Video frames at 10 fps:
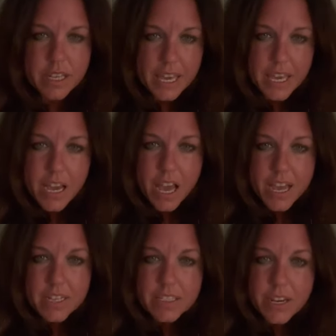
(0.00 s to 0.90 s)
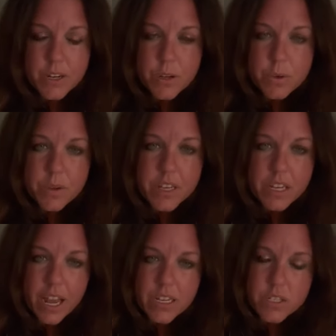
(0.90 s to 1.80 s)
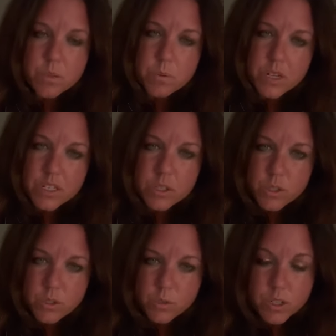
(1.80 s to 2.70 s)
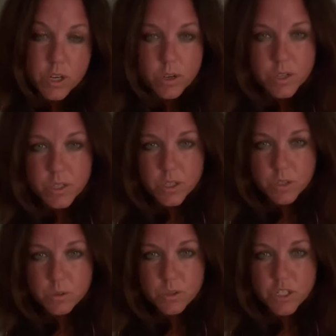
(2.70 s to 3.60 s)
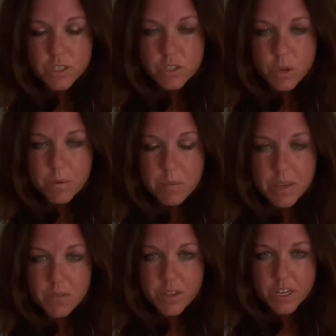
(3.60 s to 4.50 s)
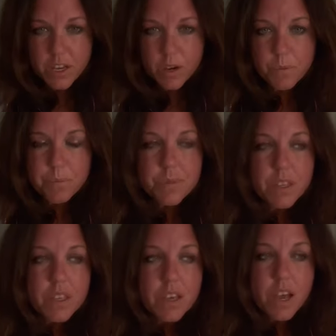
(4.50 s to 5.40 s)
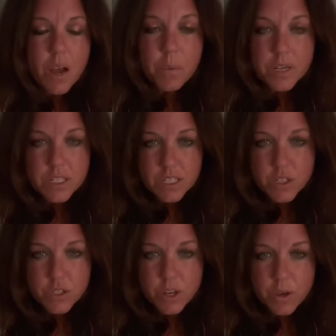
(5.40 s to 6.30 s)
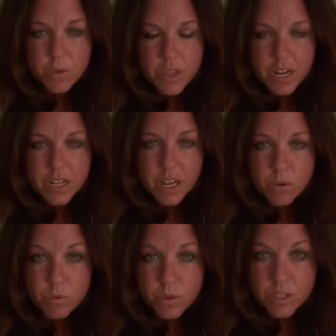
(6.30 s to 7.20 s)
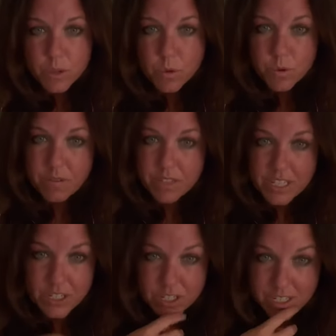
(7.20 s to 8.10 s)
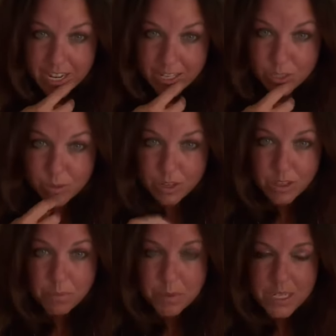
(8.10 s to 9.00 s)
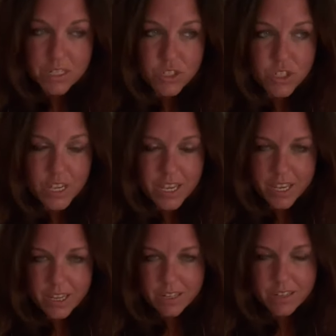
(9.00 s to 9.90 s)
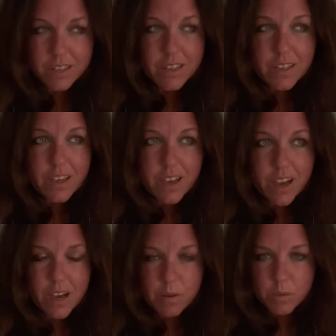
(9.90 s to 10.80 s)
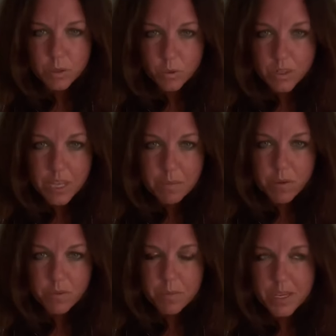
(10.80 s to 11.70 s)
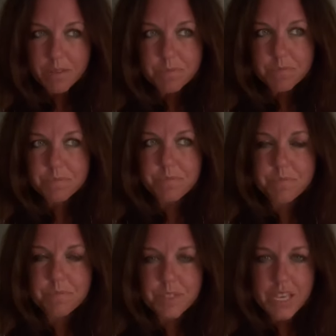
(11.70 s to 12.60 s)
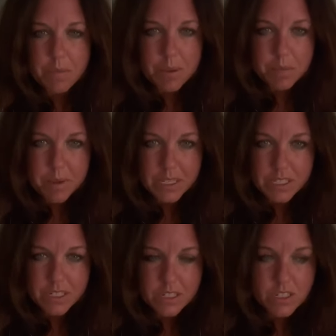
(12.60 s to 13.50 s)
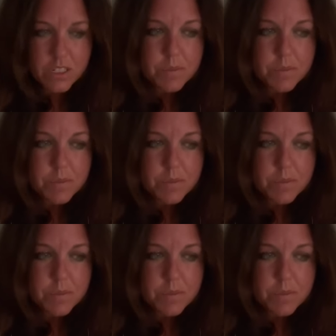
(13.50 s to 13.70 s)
Hey guys, how you doing? I just wanted to encourage you. Jesus told me to make a video. I wanted to let you know that I got a really cool revelation today. So I was on the beach and the Lord came over me, gave me a message.